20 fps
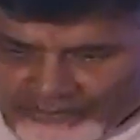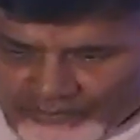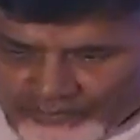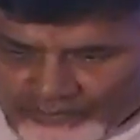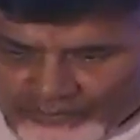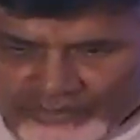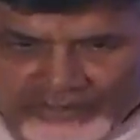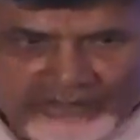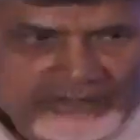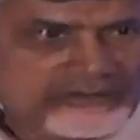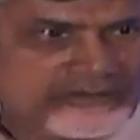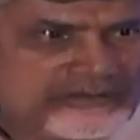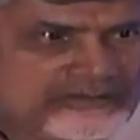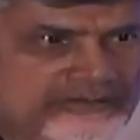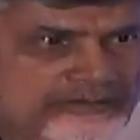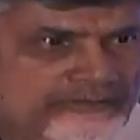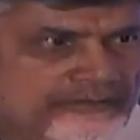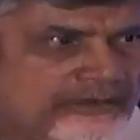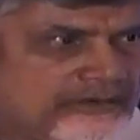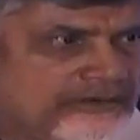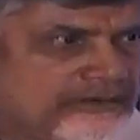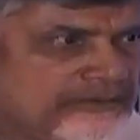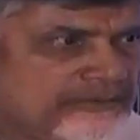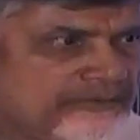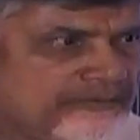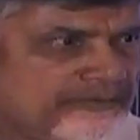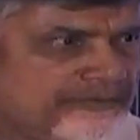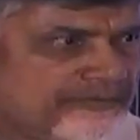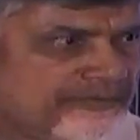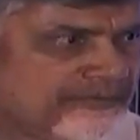to take this
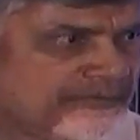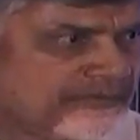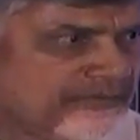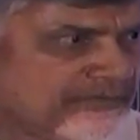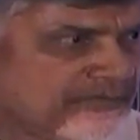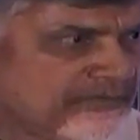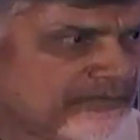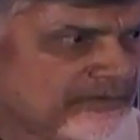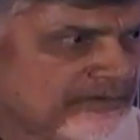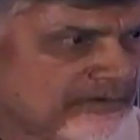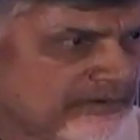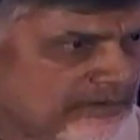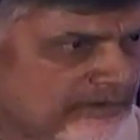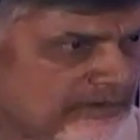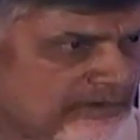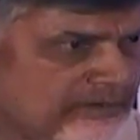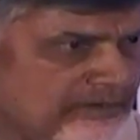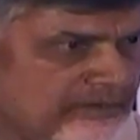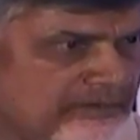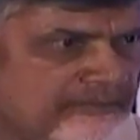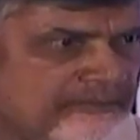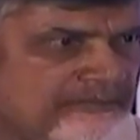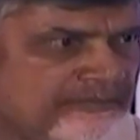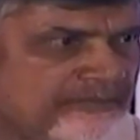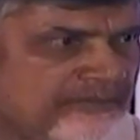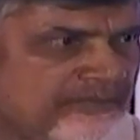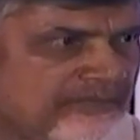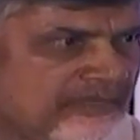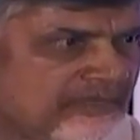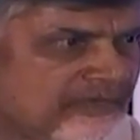award. Really,
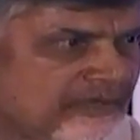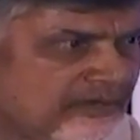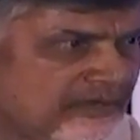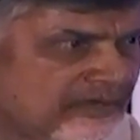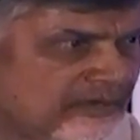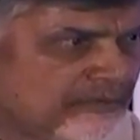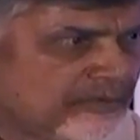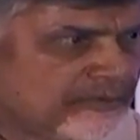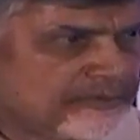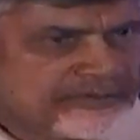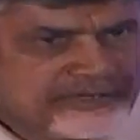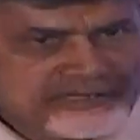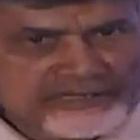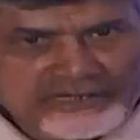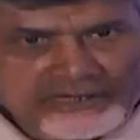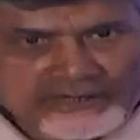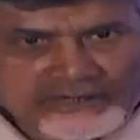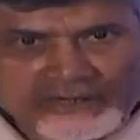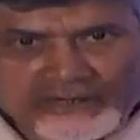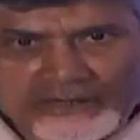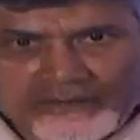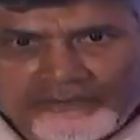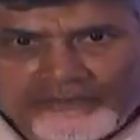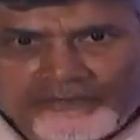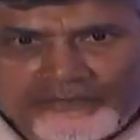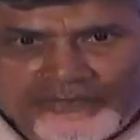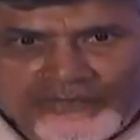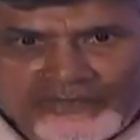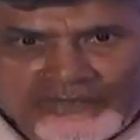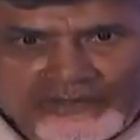I am
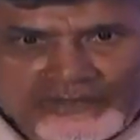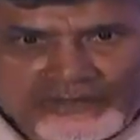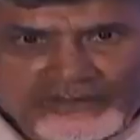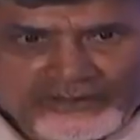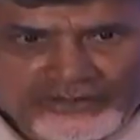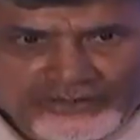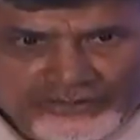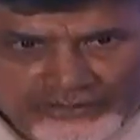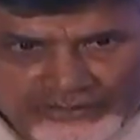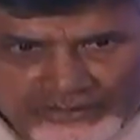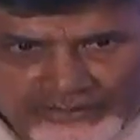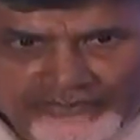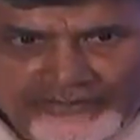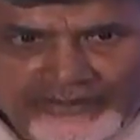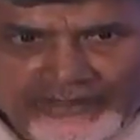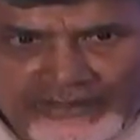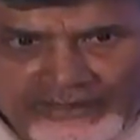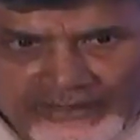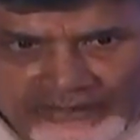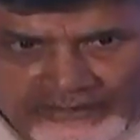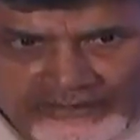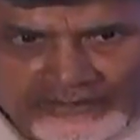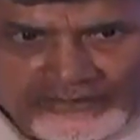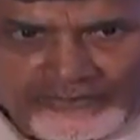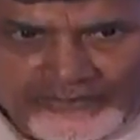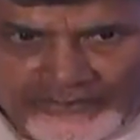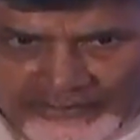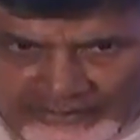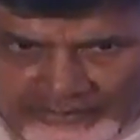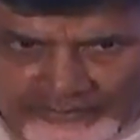appreciating Institute of
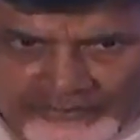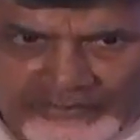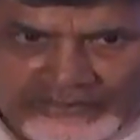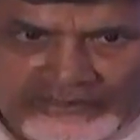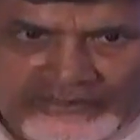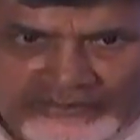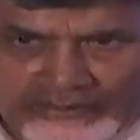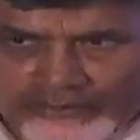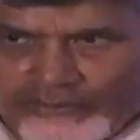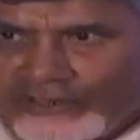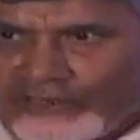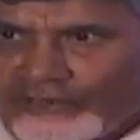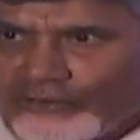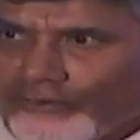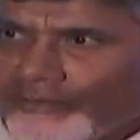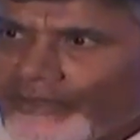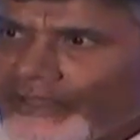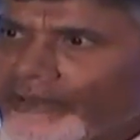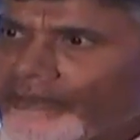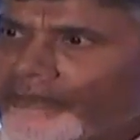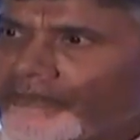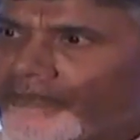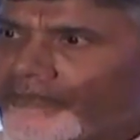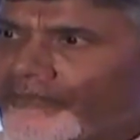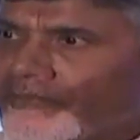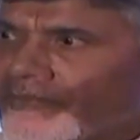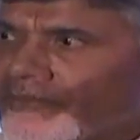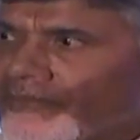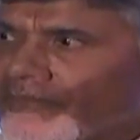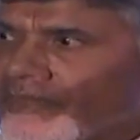Directors for giving this award to me.
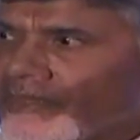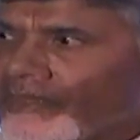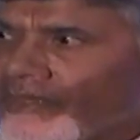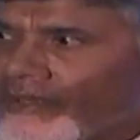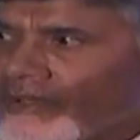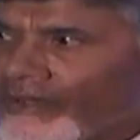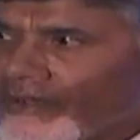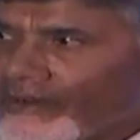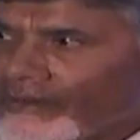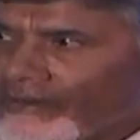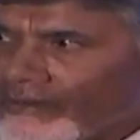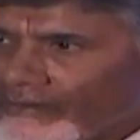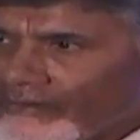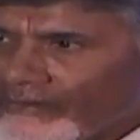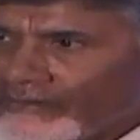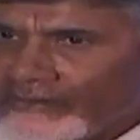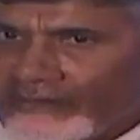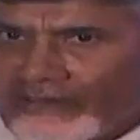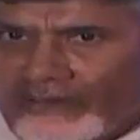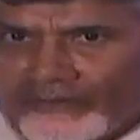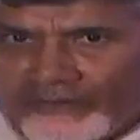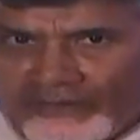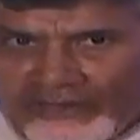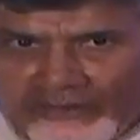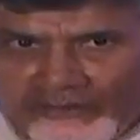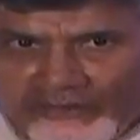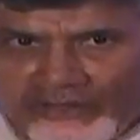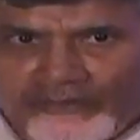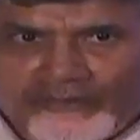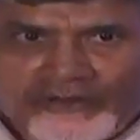And at the same
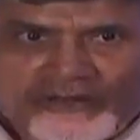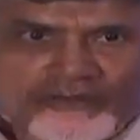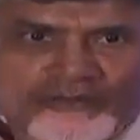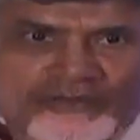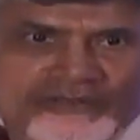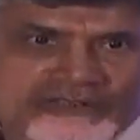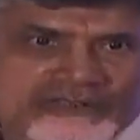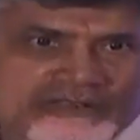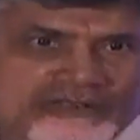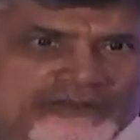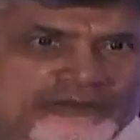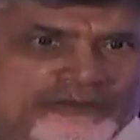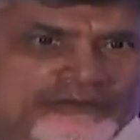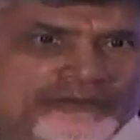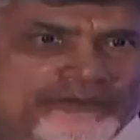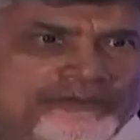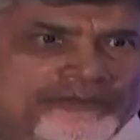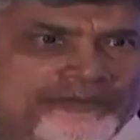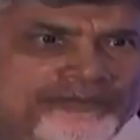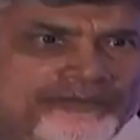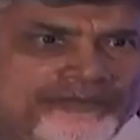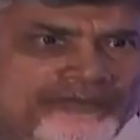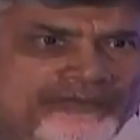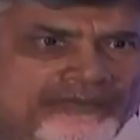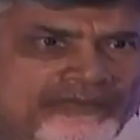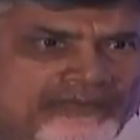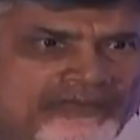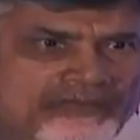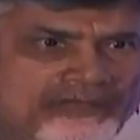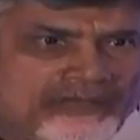time, I am requesting you
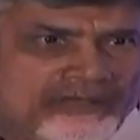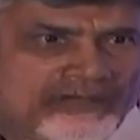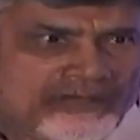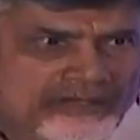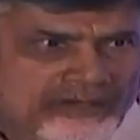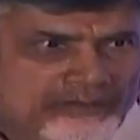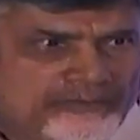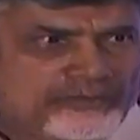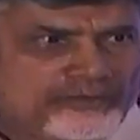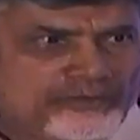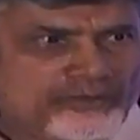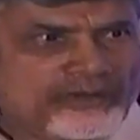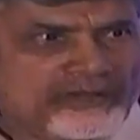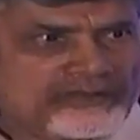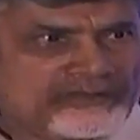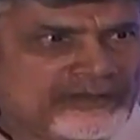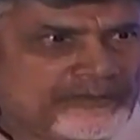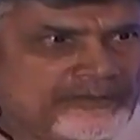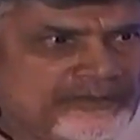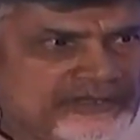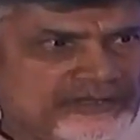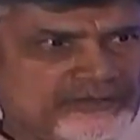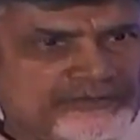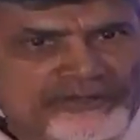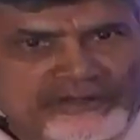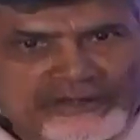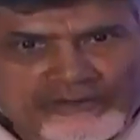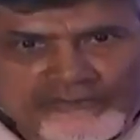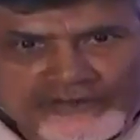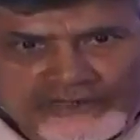come to Andhra Pradesh
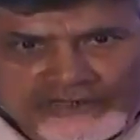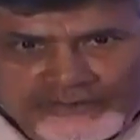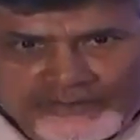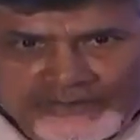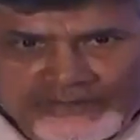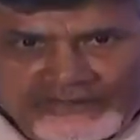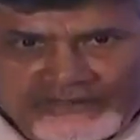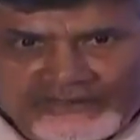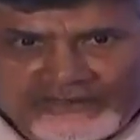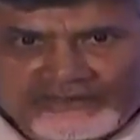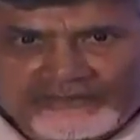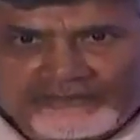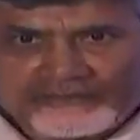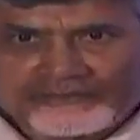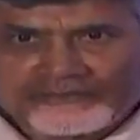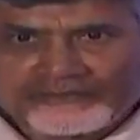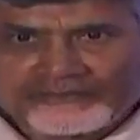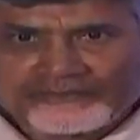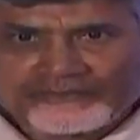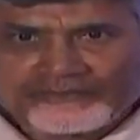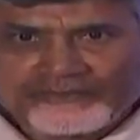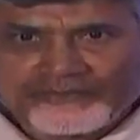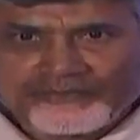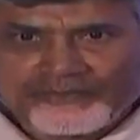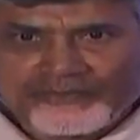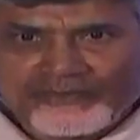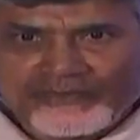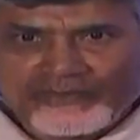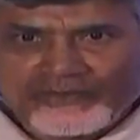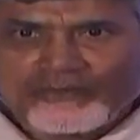for investment.
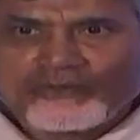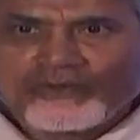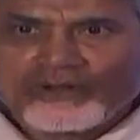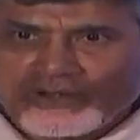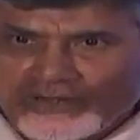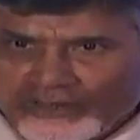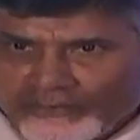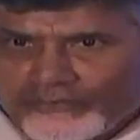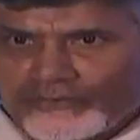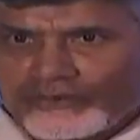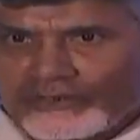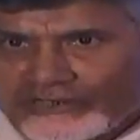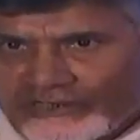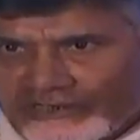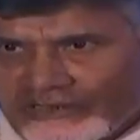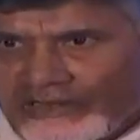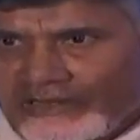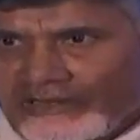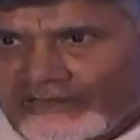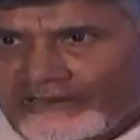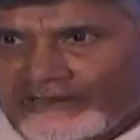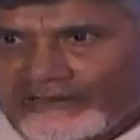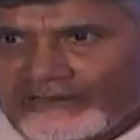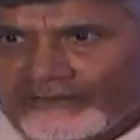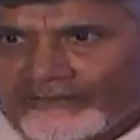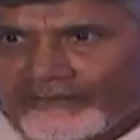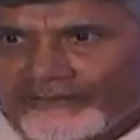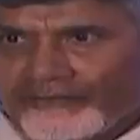Wonderful state.